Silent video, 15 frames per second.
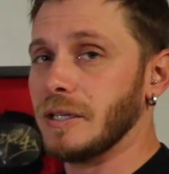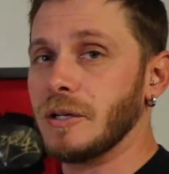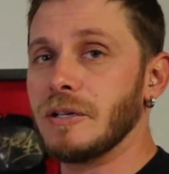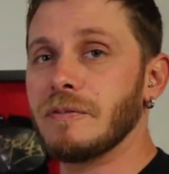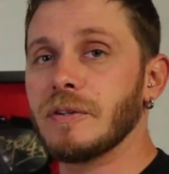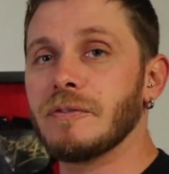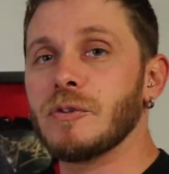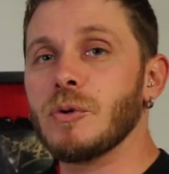Now,
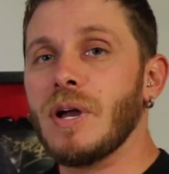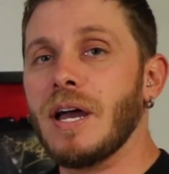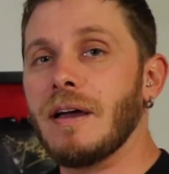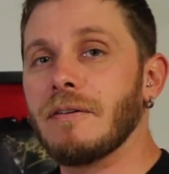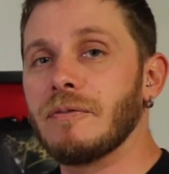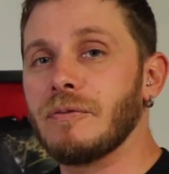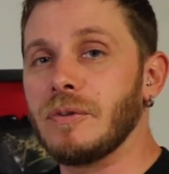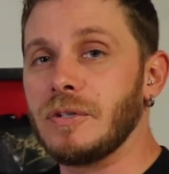even if you
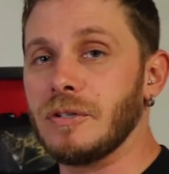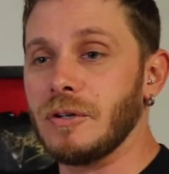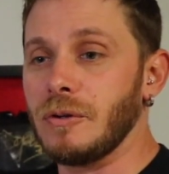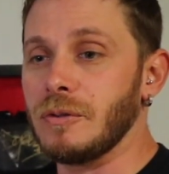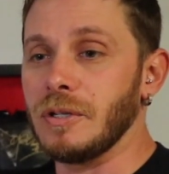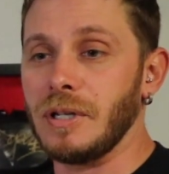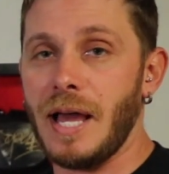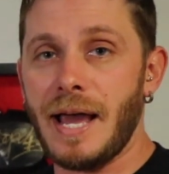have, you know,
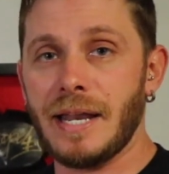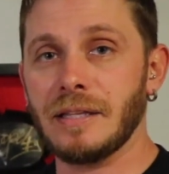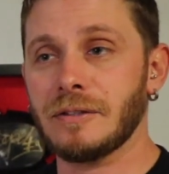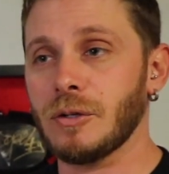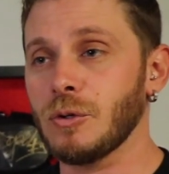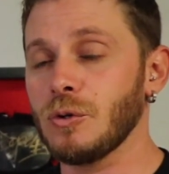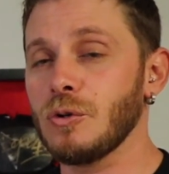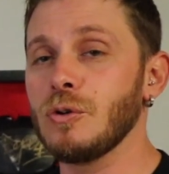the
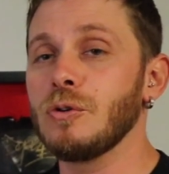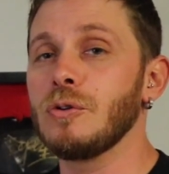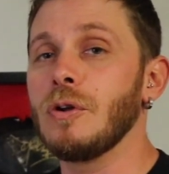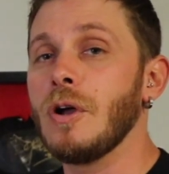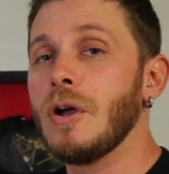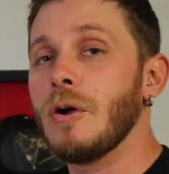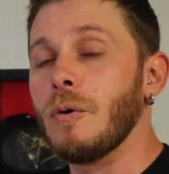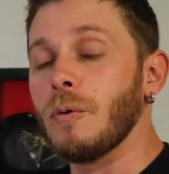
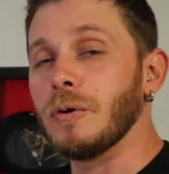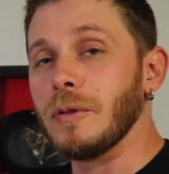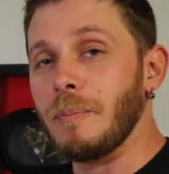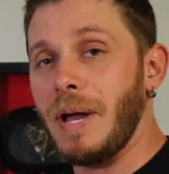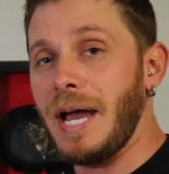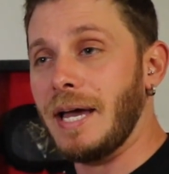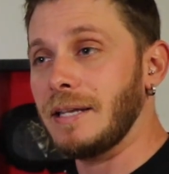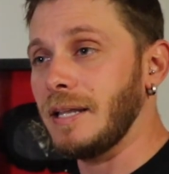Latitude or the
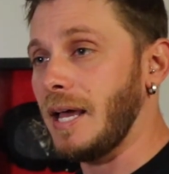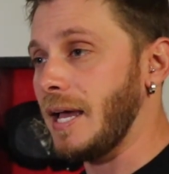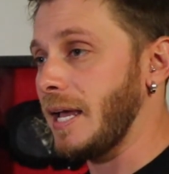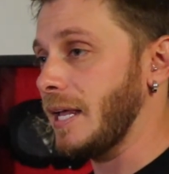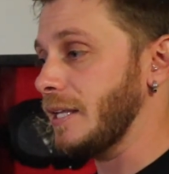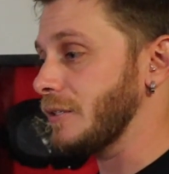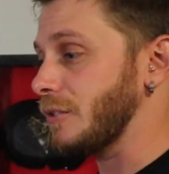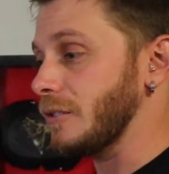
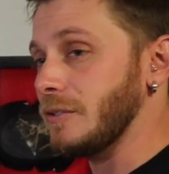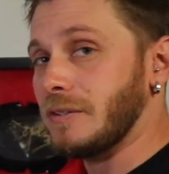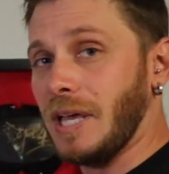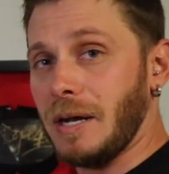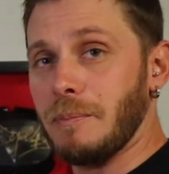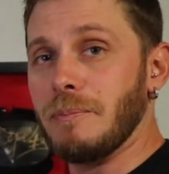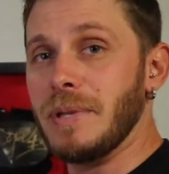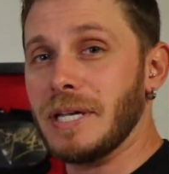Badlands and you
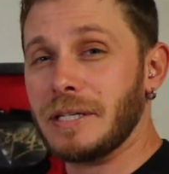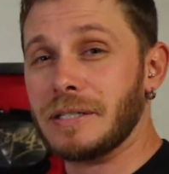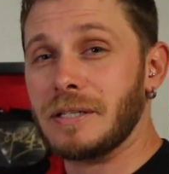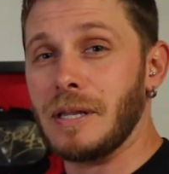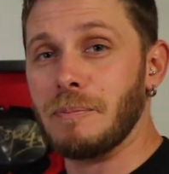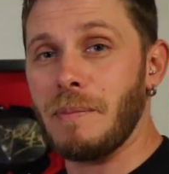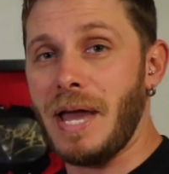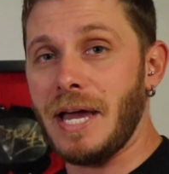kind of mixed
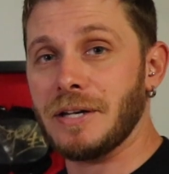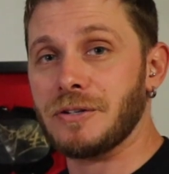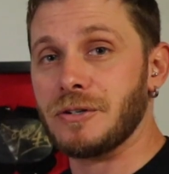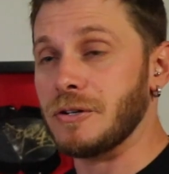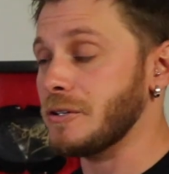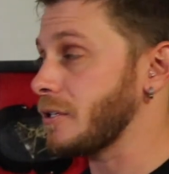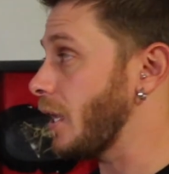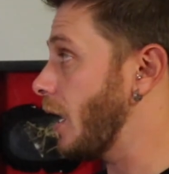and matched
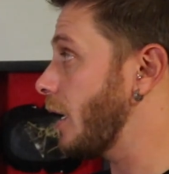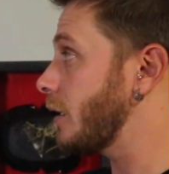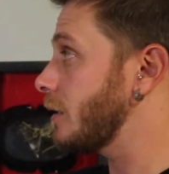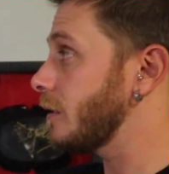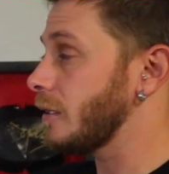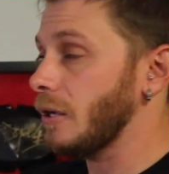your set,